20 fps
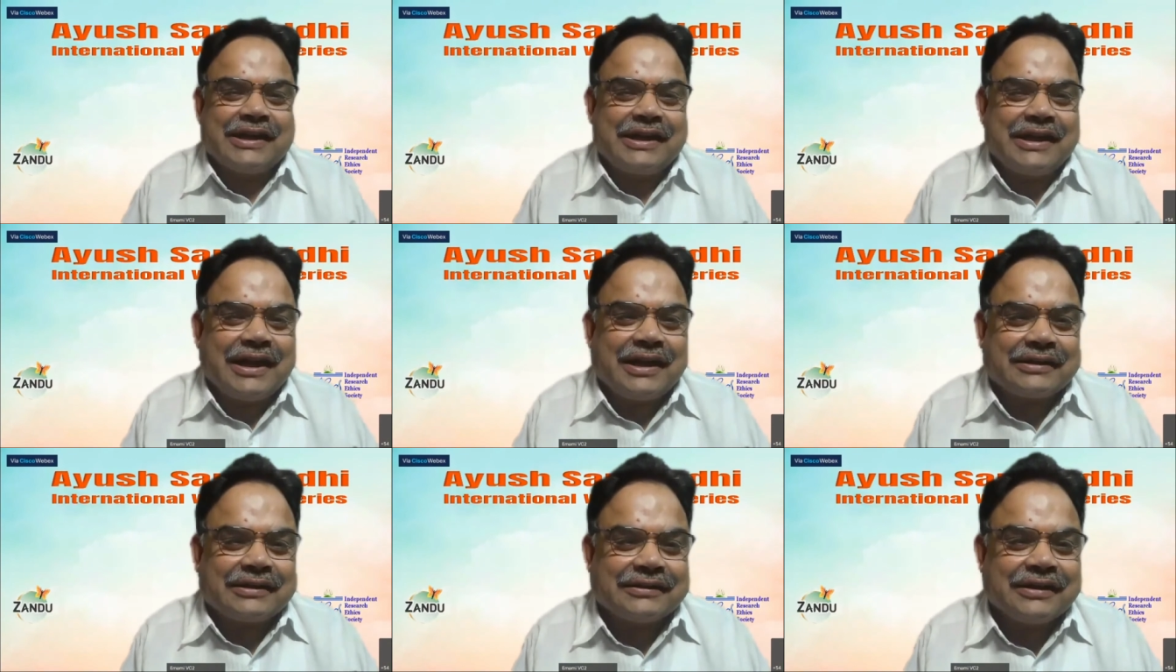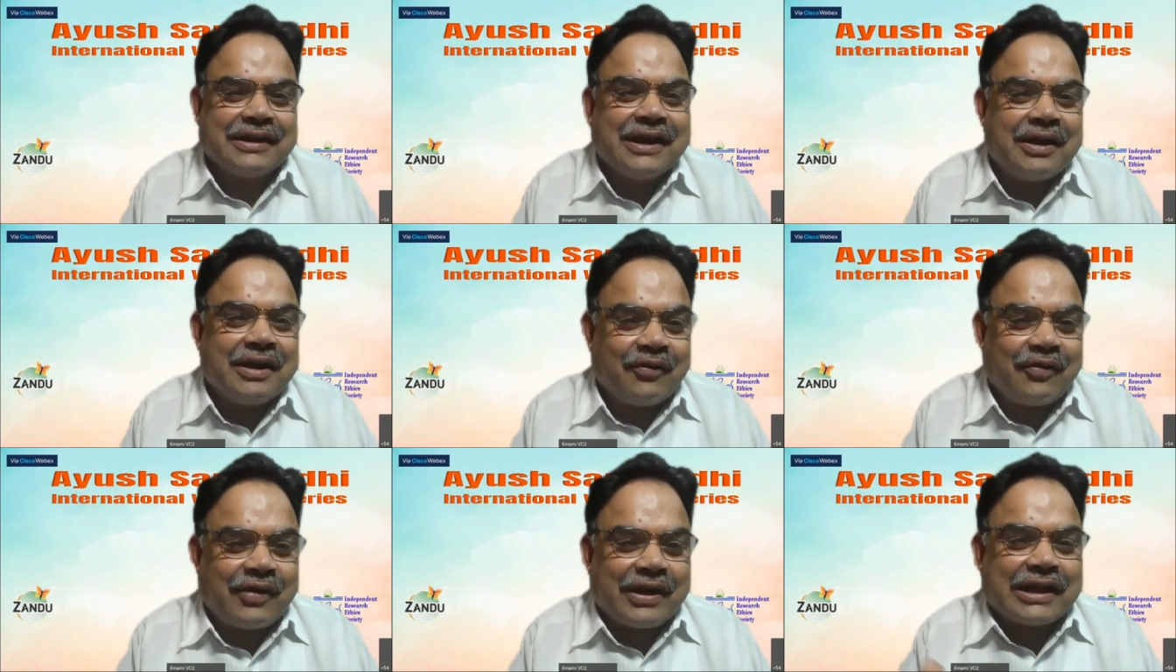33
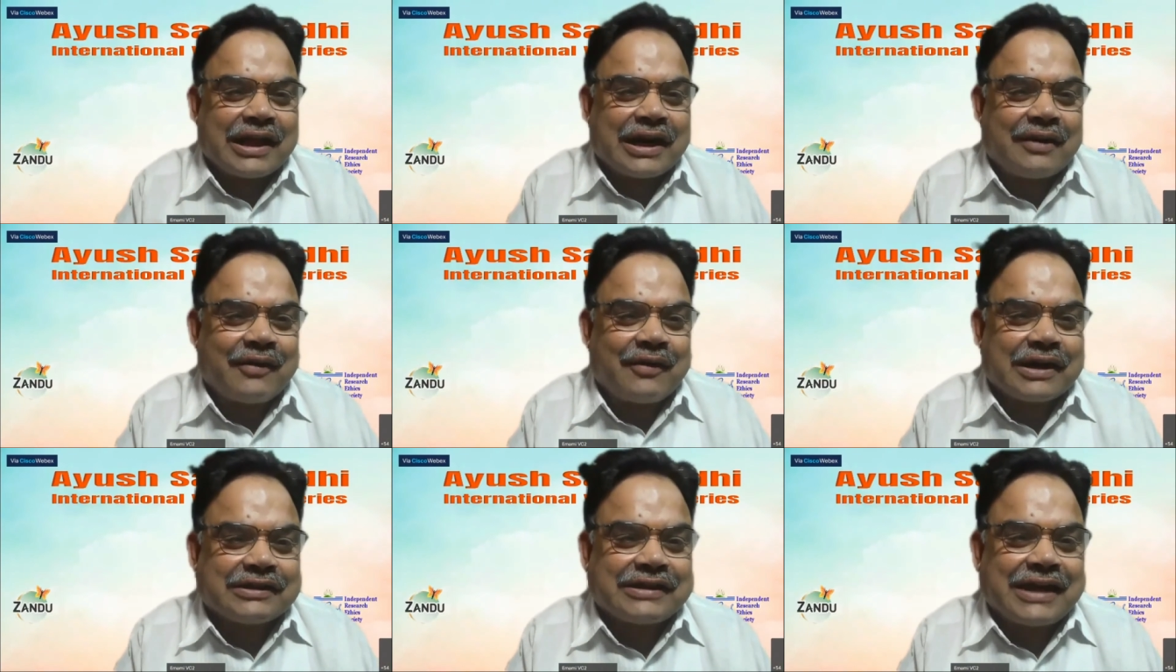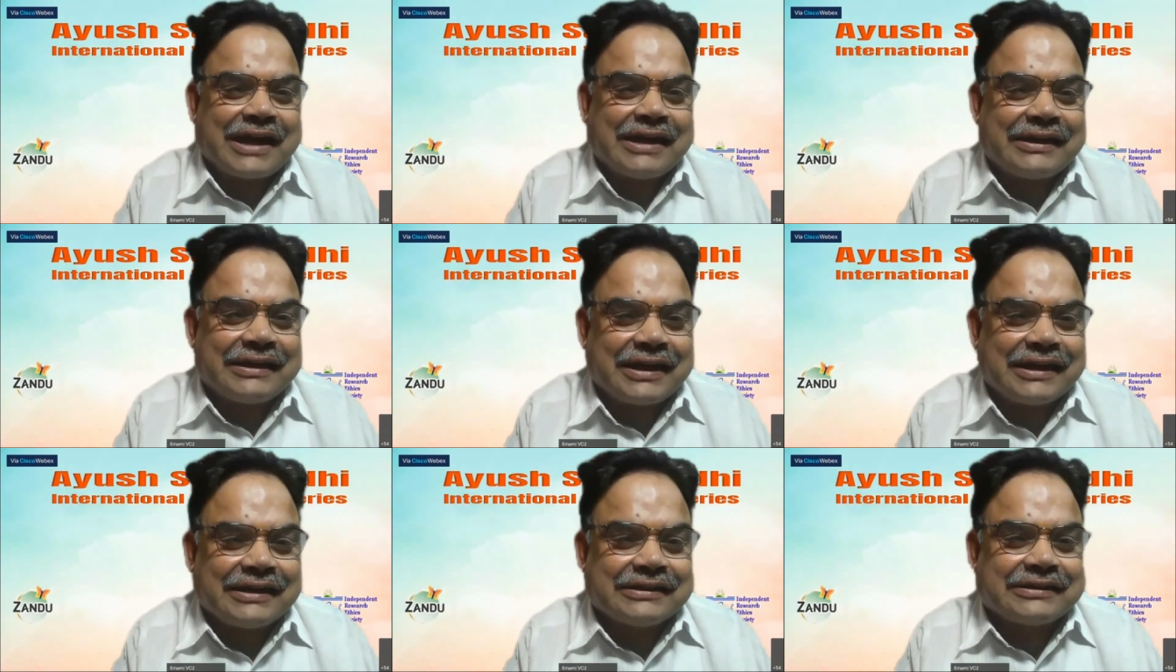years whether
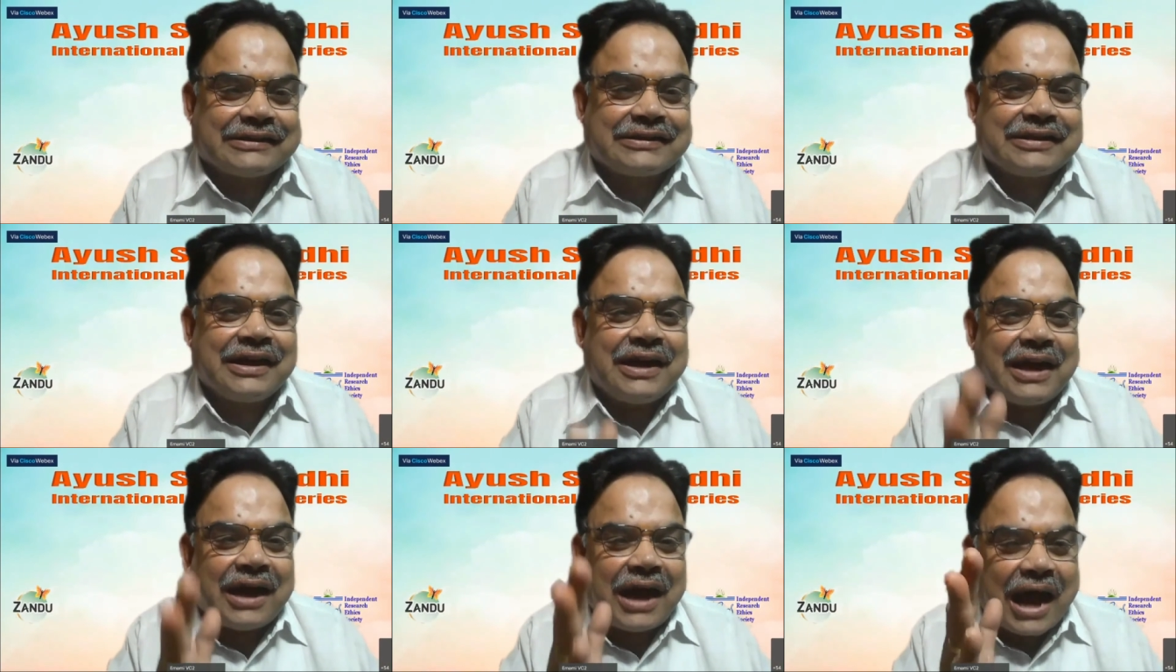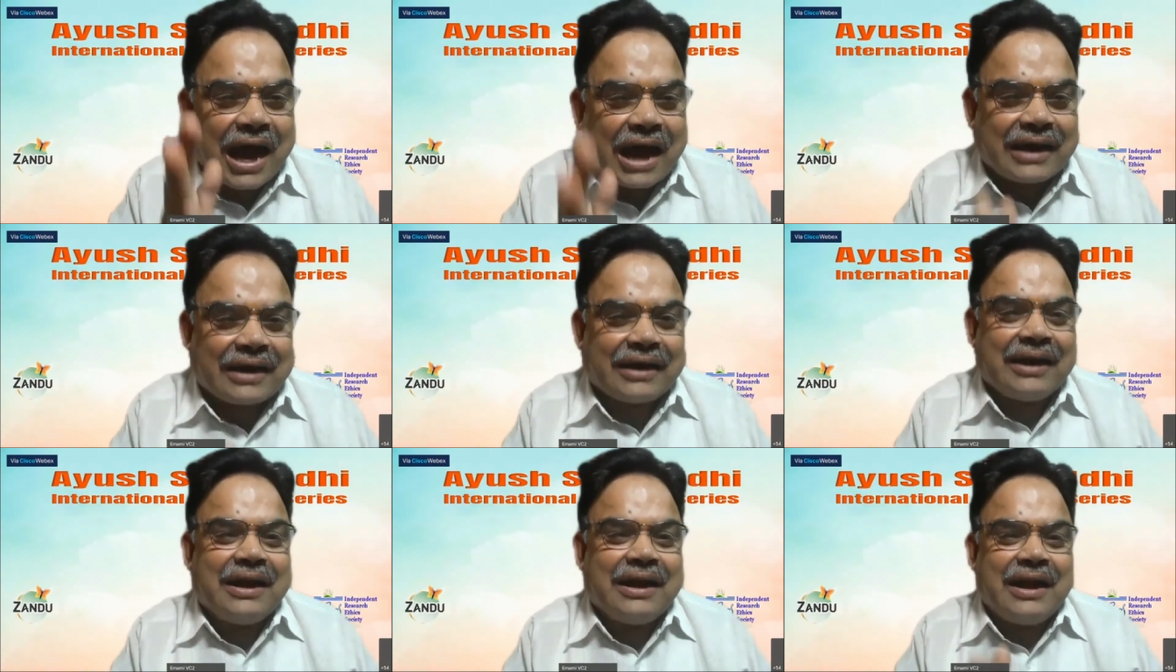our
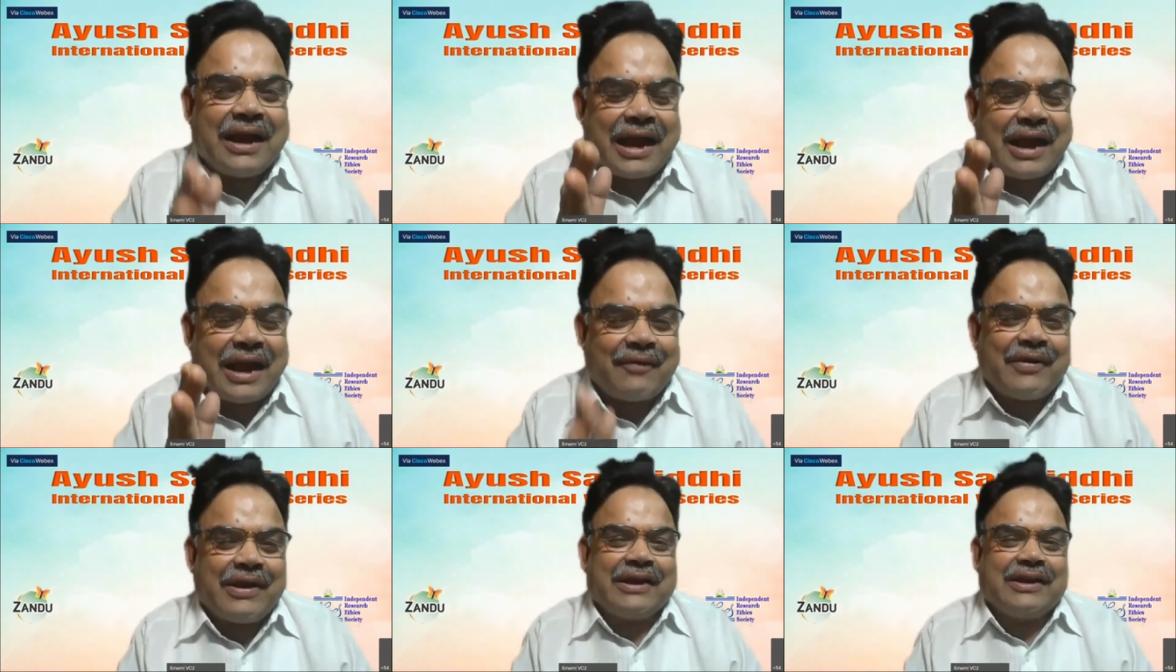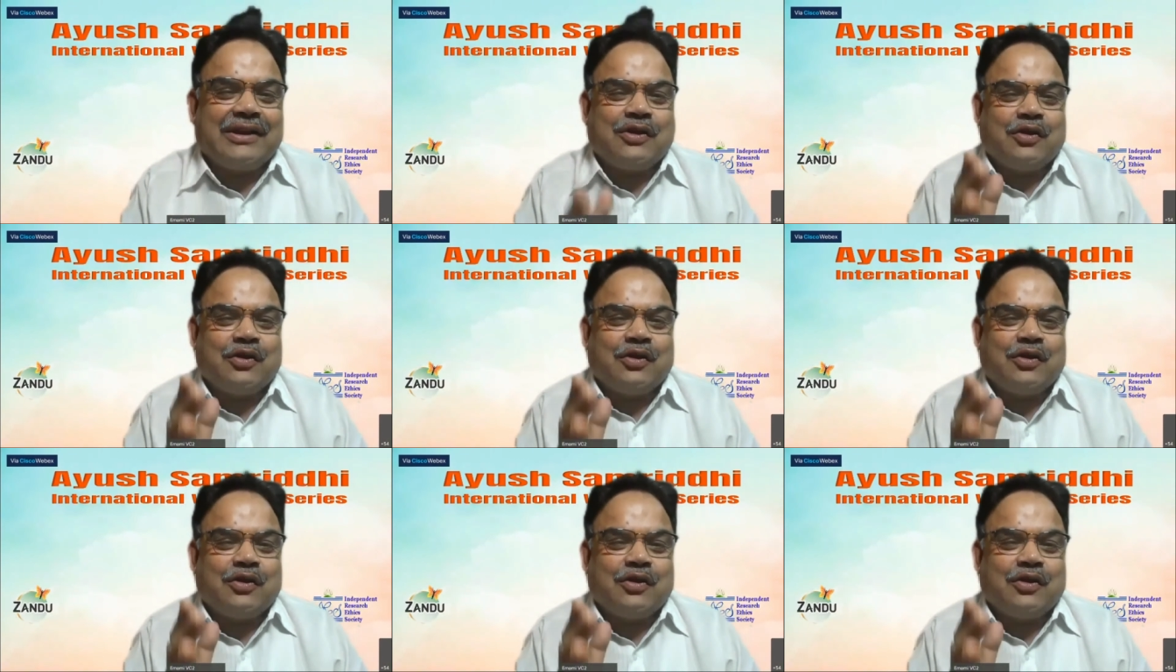scientists are